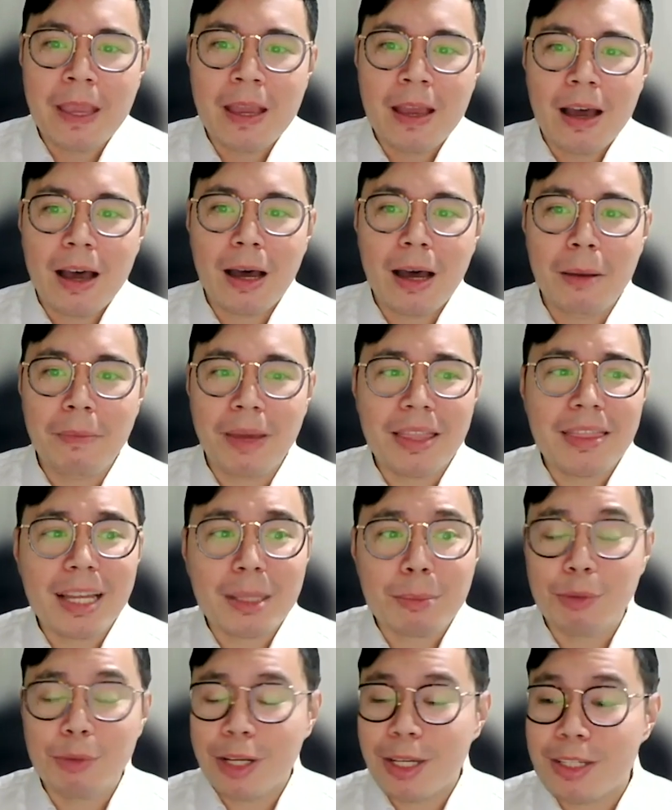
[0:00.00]
And
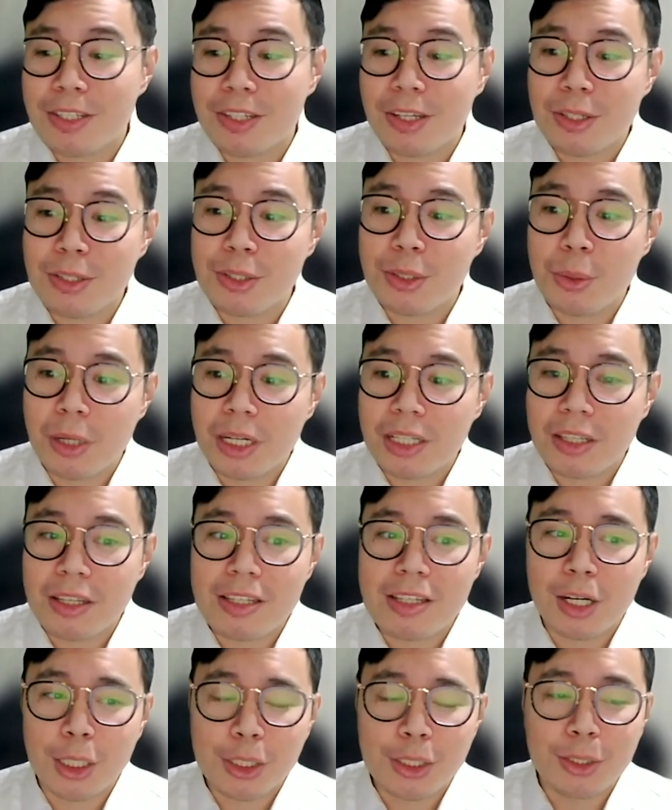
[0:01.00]
that brings us to our
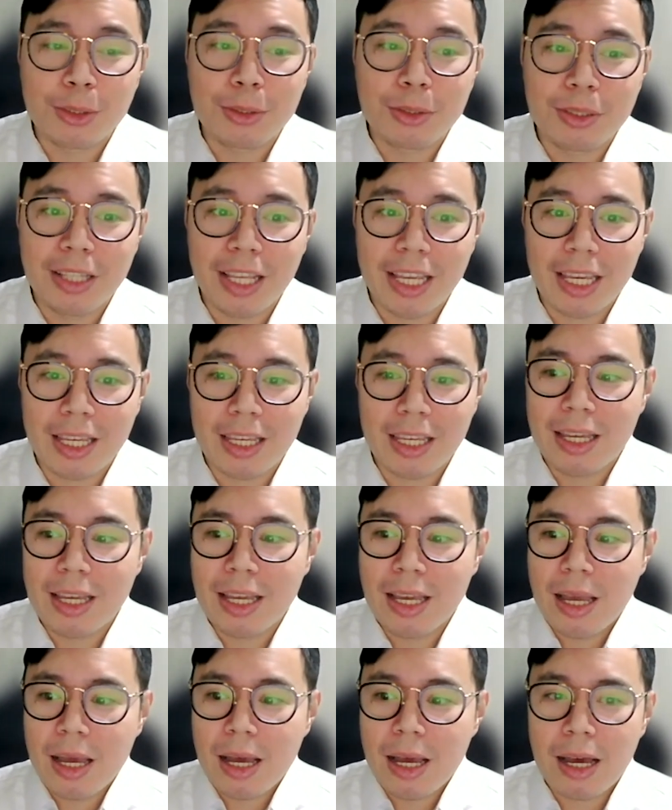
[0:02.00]
discussion today.
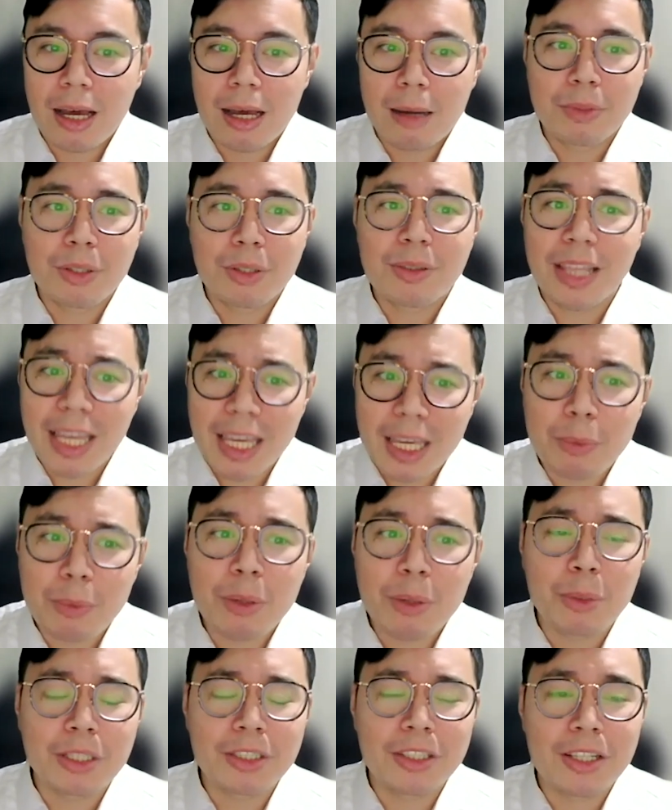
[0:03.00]
Today, we
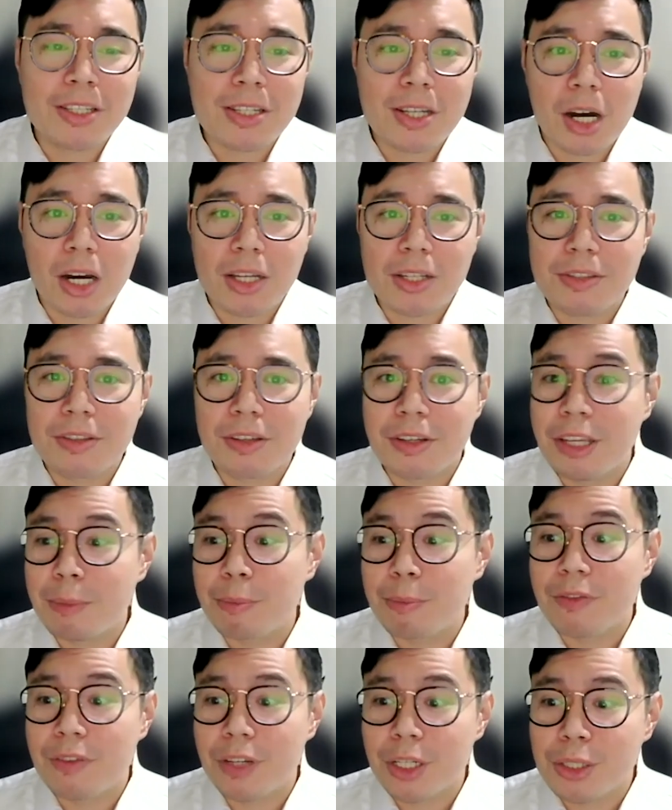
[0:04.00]
will discuss the key
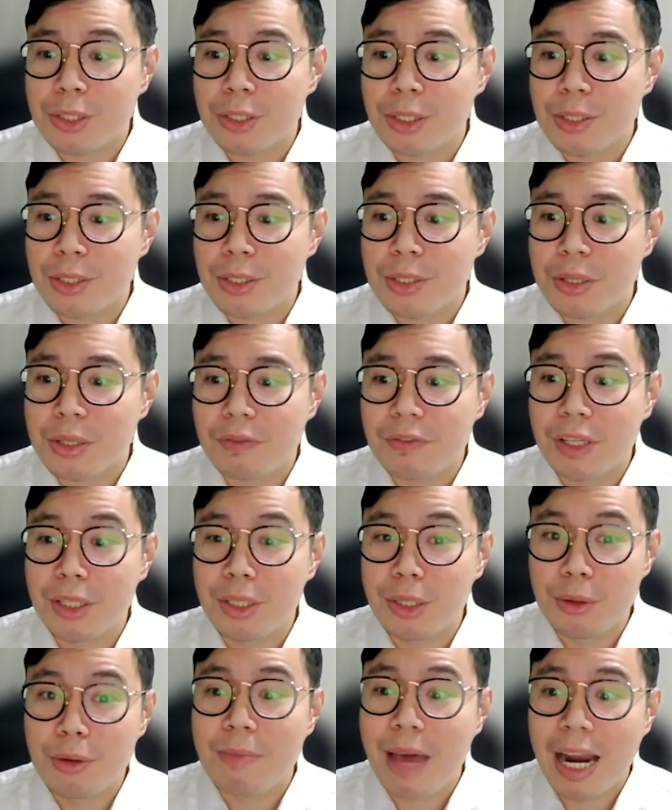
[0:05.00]
provisions of the
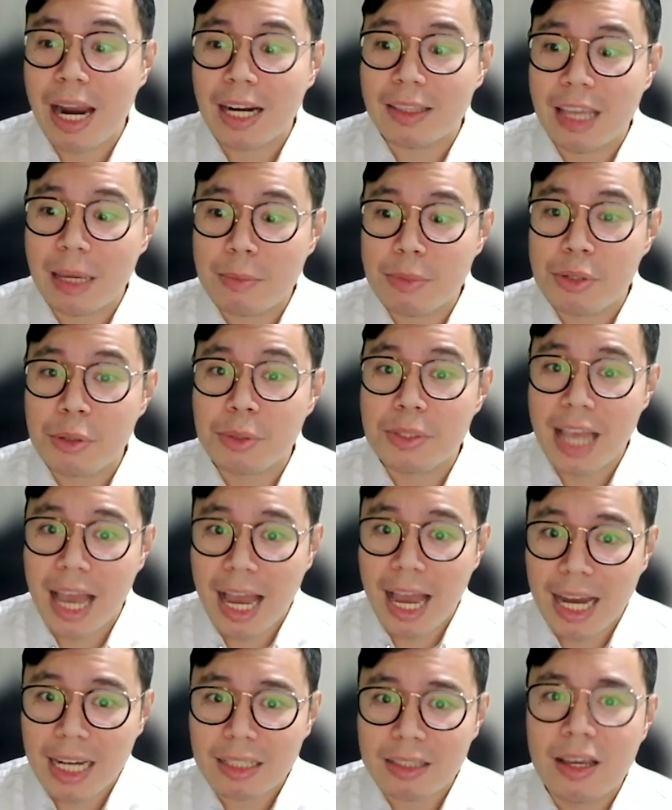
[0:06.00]
new Maritime Zones
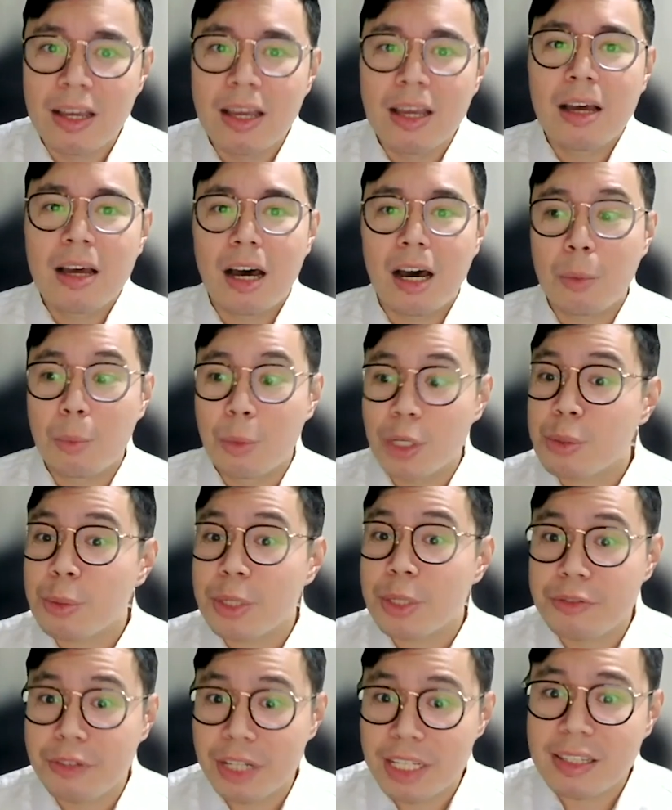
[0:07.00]
Act, which
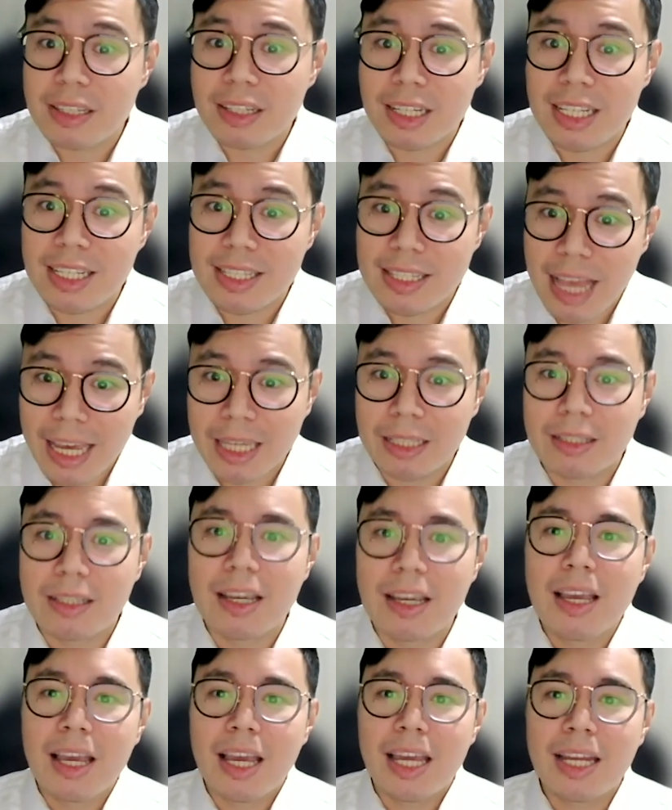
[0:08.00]
was recently signed,
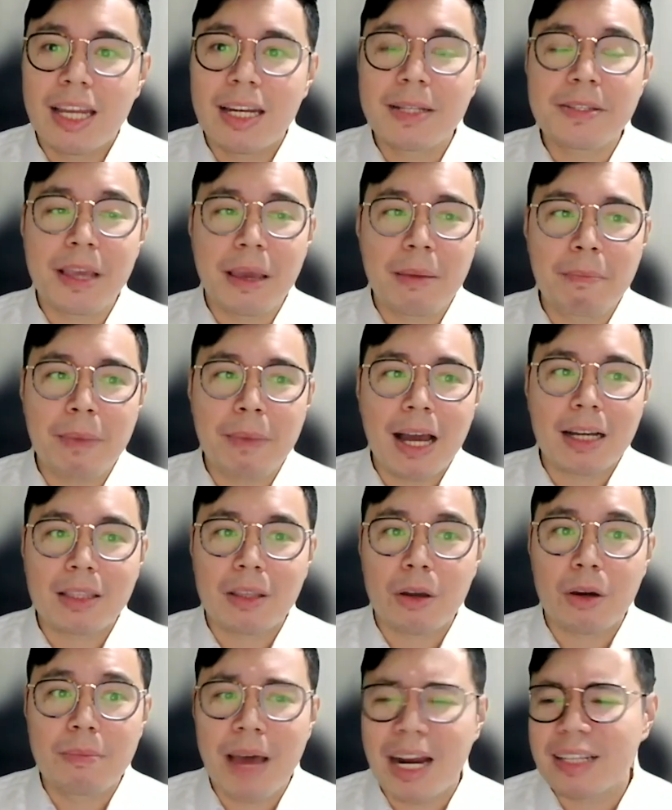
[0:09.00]
and its impact
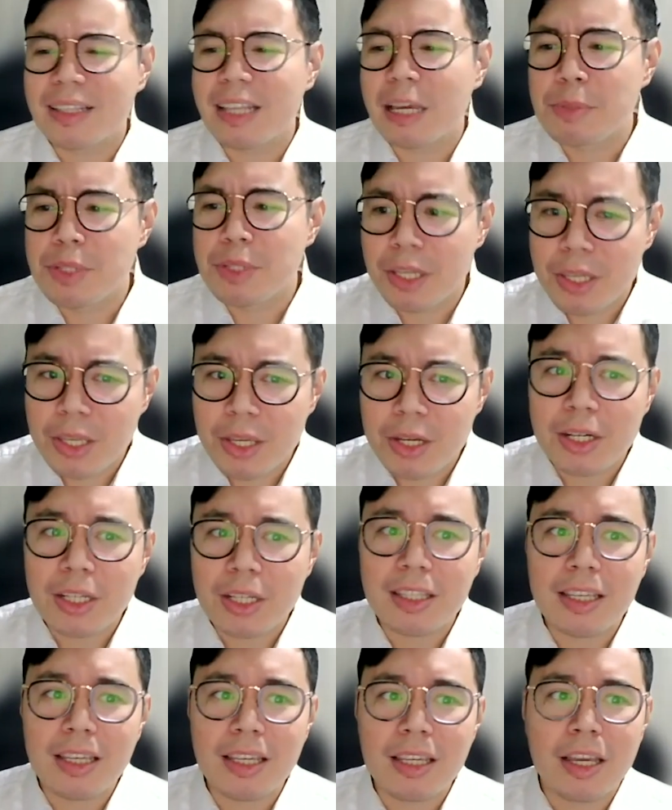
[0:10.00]
on maritime
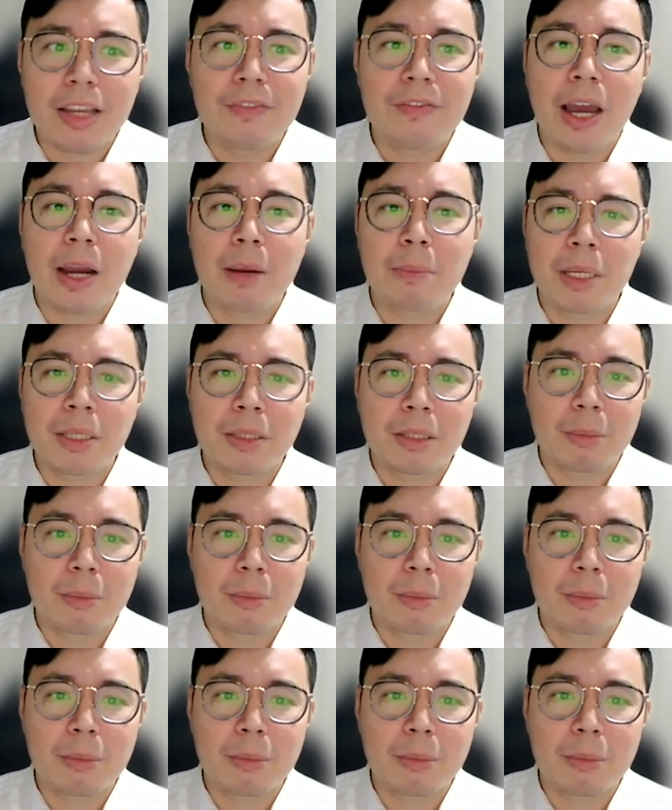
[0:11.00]
security, environmental